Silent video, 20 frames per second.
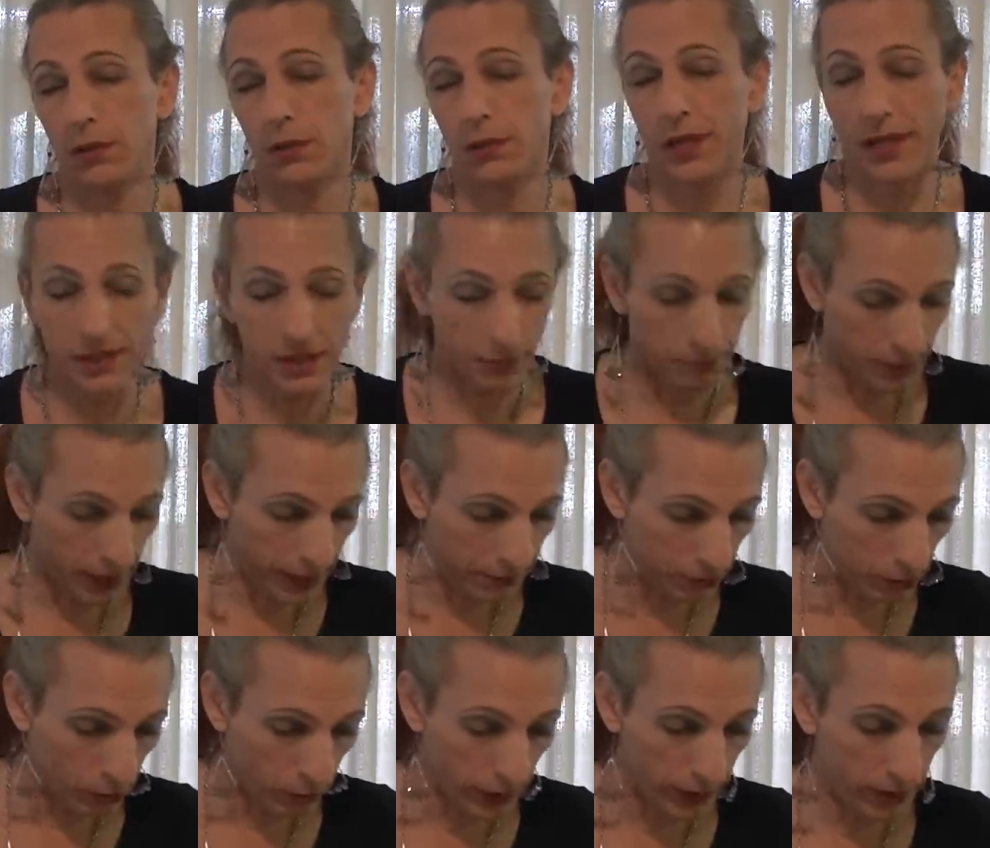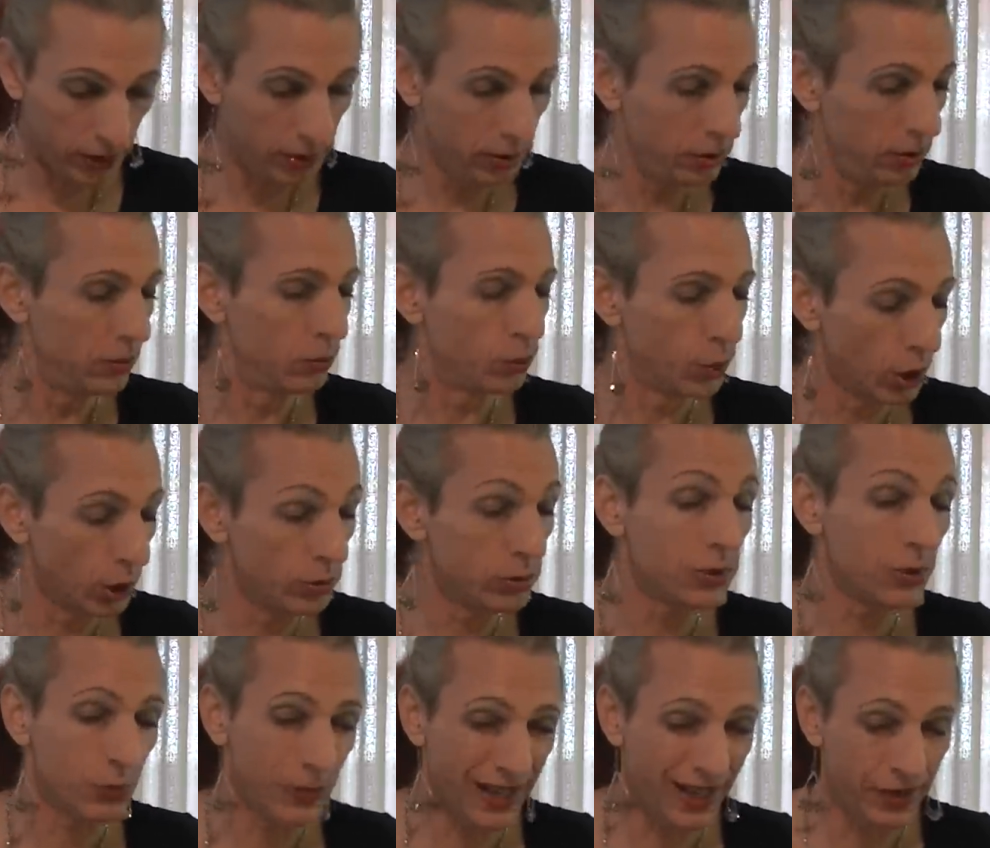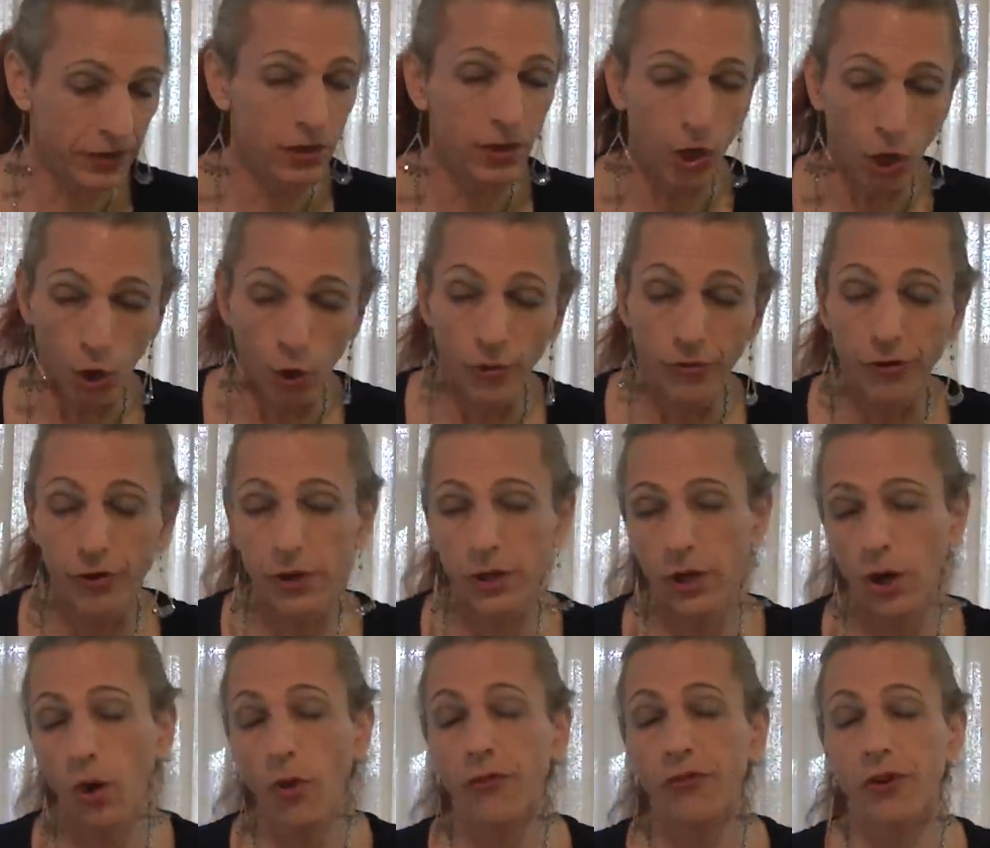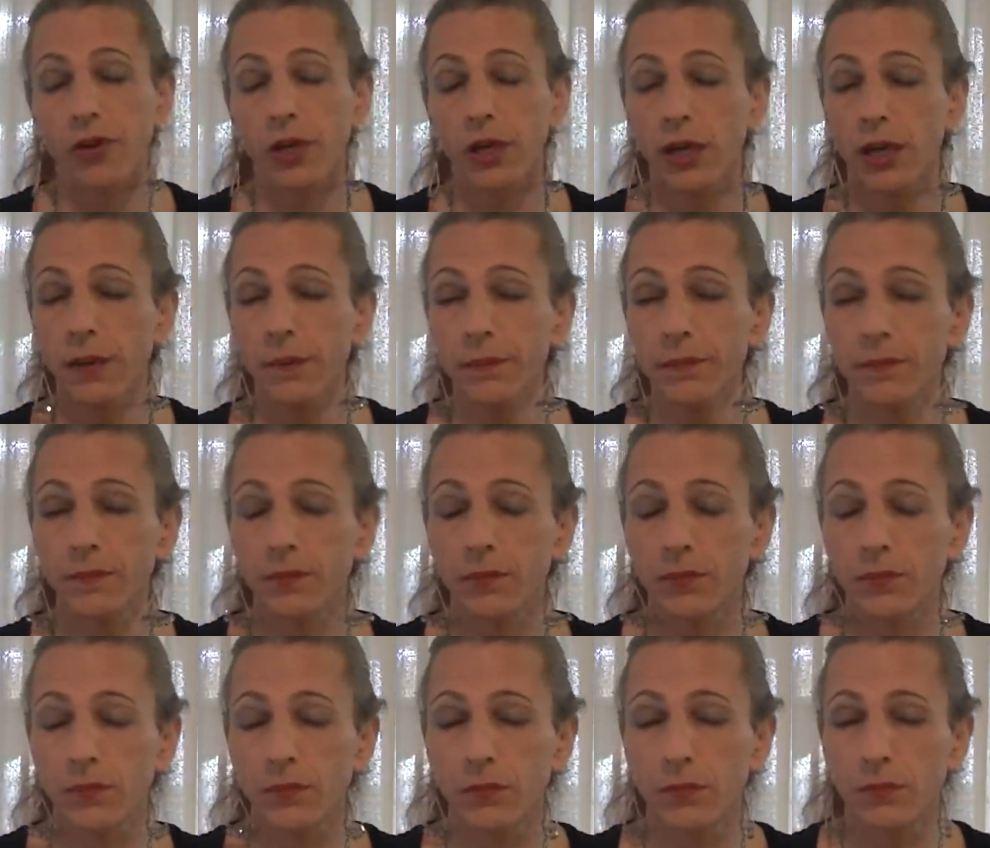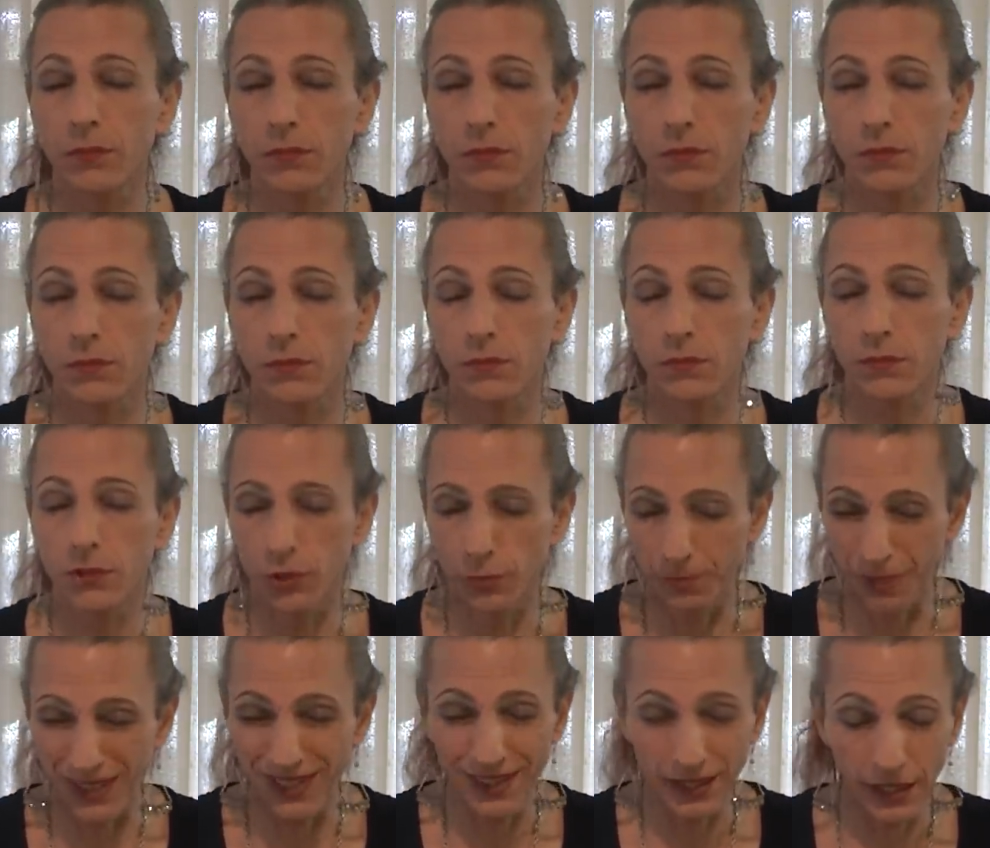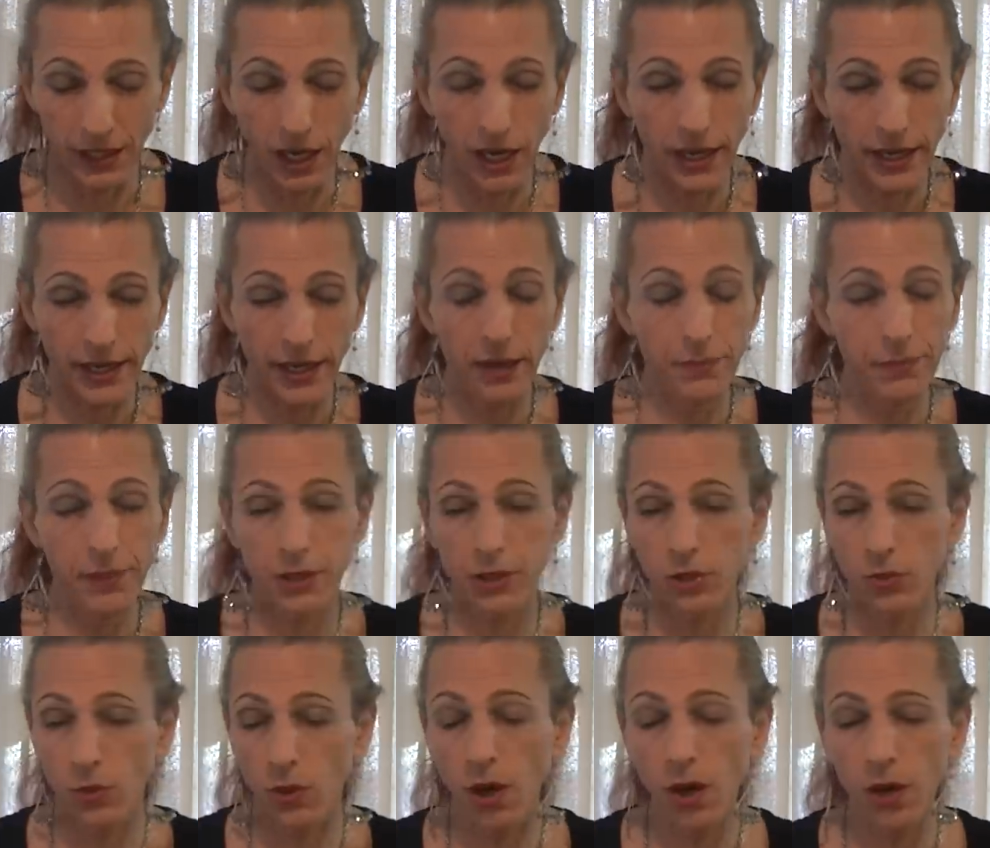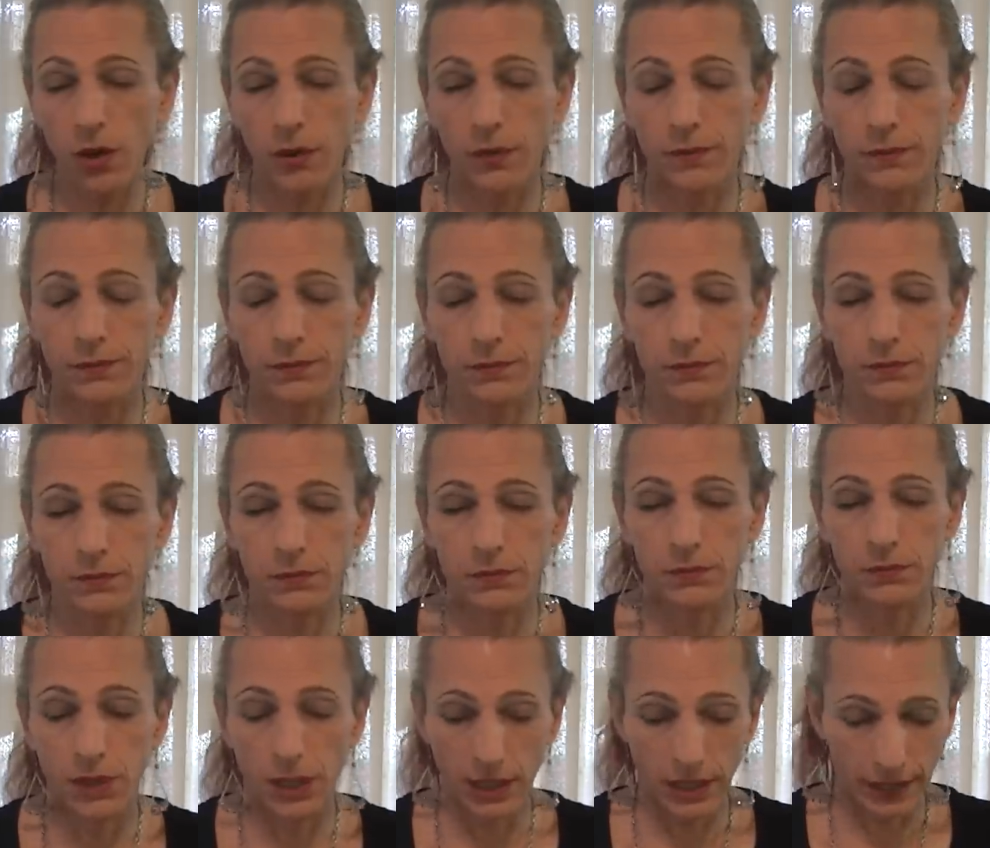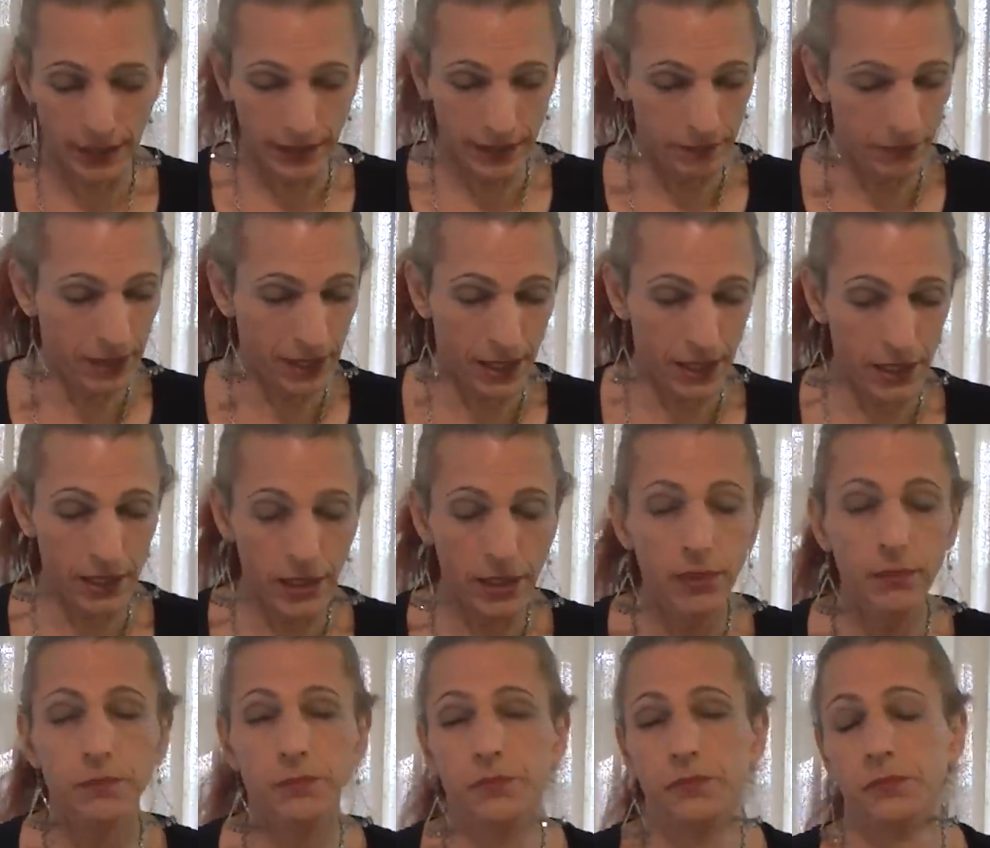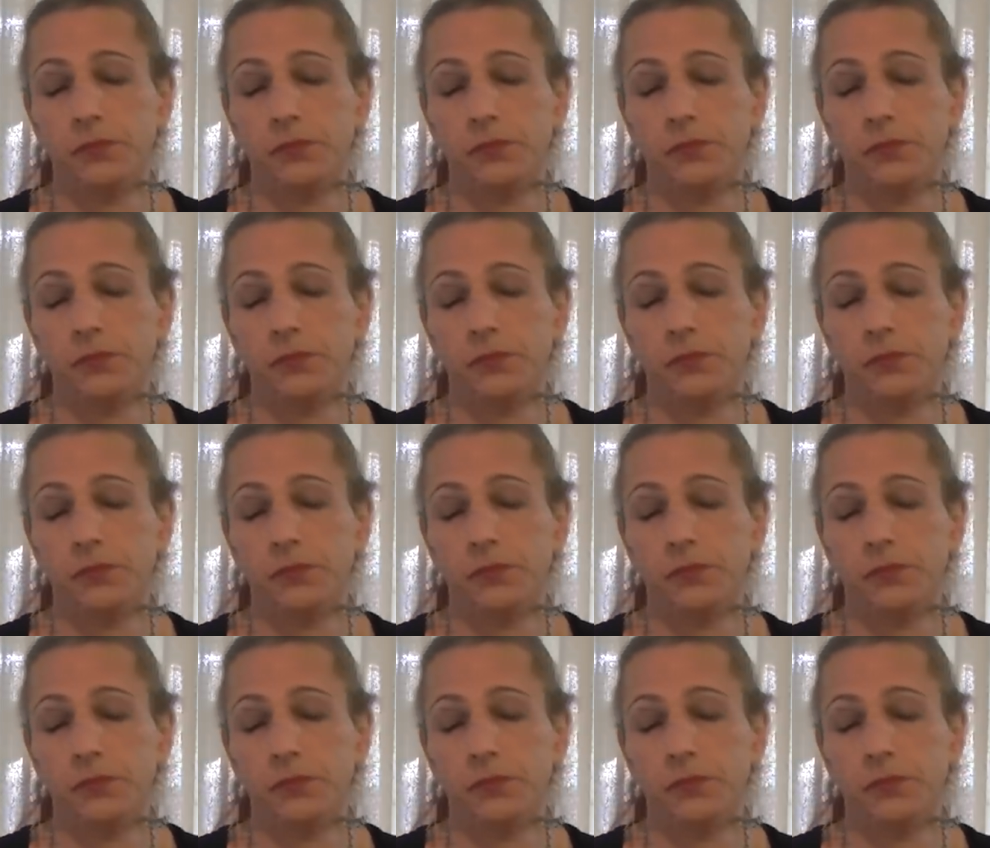That the Bible writ, wrote, rather, over and over again to be the I am that you are. I am that I am.